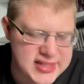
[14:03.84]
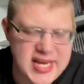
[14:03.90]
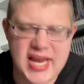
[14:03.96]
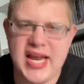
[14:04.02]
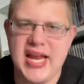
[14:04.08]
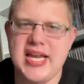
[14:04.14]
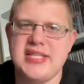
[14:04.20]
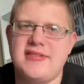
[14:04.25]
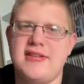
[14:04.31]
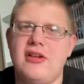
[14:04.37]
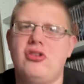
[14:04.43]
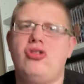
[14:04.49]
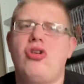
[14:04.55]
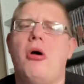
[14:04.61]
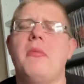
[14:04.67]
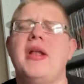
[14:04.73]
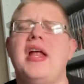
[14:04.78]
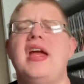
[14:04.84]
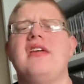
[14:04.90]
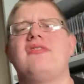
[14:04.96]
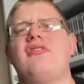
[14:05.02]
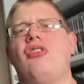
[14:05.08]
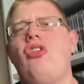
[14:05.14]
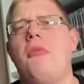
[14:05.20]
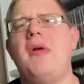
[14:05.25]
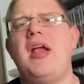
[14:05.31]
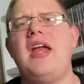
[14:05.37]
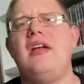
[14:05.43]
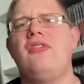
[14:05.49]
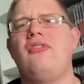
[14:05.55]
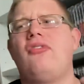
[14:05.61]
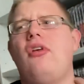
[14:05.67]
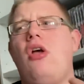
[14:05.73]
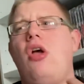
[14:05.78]
it is the Dominators. The
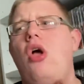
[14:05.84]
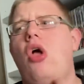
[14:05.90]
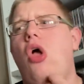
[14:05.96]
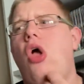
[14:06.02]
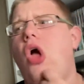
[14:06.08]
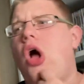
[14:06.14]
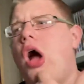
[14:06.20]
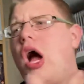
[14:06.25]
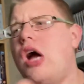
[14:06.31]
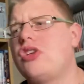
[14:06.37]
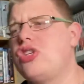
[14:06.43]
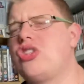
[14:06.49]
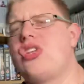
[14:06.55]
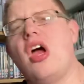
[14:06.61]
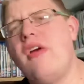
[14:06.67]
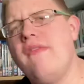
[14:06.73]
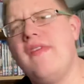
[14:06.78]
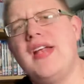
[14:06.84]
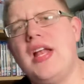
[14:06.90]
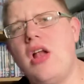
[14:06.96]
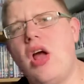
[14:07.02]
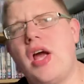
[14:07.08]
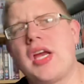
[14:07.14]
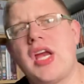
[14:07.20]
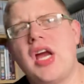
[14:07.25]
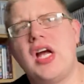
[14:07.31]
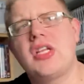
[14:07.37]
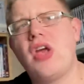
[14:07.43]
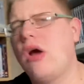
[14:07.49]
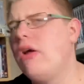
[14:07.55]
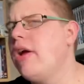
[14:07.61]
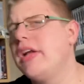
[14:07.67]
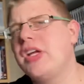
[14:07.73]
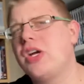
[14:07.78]
Dominators, I just don't really like. I
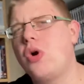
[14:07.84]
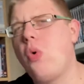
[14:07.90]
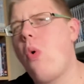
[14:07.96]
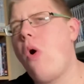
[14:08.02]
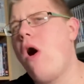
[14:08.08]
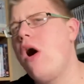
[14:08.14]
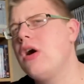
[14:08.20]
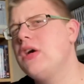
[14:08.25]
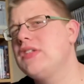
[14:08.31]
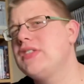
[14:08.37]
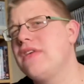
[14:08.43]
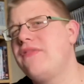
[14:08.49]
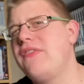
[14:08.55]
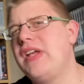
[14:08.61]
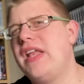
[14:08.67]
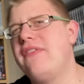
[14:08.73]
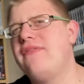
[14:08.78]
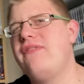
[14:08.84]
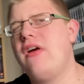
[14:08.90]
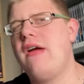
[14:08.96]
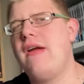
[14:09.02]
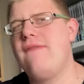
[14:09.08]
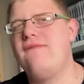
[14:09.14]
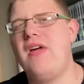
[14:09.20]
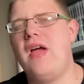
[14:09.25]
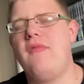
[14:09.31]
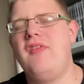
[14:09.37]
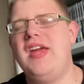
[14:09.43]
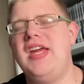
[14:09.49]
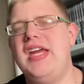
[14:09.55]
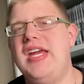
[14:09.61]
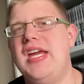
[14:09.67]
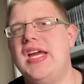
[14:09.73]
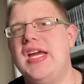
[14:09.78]
don't like the Quarks. I think they're very,
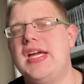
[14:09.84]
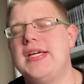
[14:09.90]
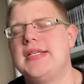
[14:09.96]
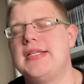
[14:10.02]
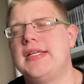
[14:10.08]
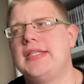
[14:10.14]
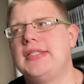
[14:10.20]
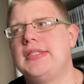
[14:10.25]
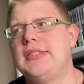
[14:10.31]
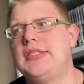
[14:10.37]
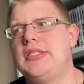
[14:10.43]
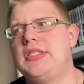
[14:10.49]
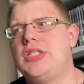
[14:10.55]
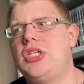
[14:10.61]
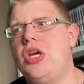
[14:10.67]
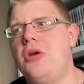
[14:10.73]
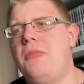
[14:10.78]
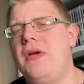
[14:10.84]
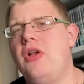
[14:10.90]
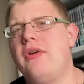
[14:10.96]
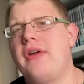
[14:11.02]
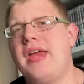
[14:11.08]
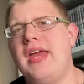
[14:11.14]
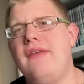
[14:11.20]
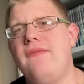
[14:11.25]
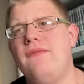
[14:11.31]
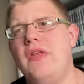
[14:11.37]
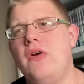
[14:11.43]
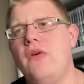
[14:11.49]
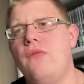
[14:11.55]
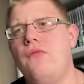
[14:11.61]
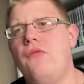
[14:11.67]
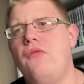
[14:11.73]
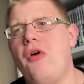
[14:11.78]
very stupid-looking
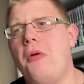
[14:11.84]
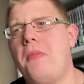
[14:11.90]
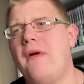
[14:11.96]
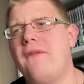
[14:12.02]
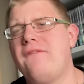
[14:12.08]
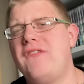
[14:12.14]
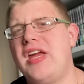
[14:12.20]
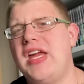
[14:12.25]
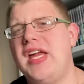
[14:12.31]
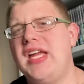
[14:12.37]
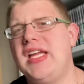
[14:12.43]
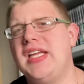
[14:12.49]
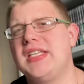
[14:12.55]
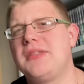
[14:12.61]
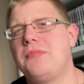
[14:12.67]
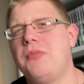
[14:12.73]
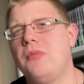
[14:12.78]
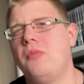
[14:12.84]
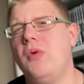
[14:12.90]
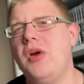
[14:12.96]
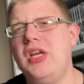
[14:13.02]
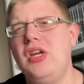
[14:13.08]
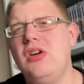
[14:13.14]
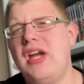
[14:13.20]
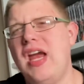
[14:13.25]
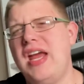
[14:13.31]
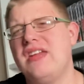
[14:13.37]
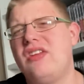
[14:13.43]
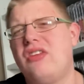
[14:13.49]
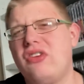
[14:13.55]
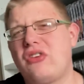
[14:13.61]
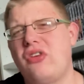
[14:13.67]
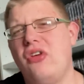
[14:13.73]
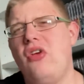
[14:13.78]
little robot things. But when you get into
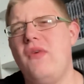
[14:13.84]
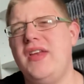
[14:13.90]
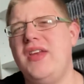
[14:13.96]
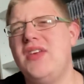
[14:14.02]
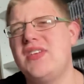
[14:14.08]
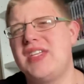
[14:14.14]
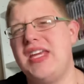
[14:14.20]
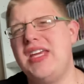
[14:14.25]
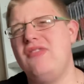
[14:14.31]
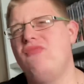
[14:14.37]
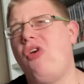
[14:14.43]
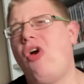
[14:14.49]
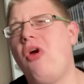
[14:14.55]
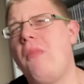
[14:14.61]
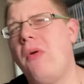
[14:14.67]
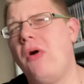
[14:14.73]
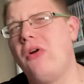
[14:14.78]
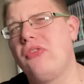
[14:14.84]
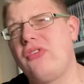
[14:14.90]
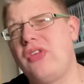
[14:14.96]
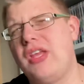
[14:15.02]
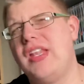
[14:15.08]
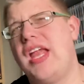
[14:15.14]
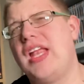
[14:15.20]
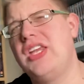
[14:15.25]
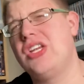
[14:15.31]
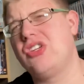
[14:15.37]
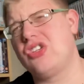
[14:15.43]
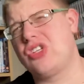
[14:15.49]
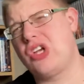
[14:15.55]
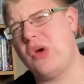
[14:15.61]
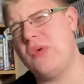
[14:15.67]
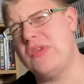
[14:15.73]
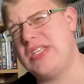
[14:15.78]
Doctor Who and you see robots, and then you
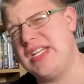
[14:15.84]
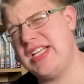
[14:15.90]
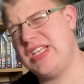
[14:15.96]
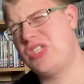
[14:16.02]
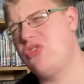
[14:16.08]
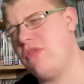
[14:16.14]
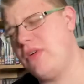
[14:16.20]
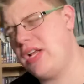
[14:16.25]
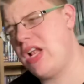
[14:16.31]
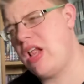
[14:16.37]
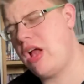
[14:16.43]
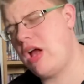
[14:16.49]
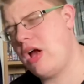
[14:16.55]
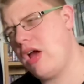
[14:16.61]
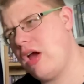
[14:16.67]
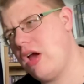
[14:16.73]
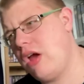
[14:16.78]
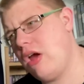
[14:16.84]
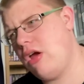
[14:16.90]
just go into this story, and they're like,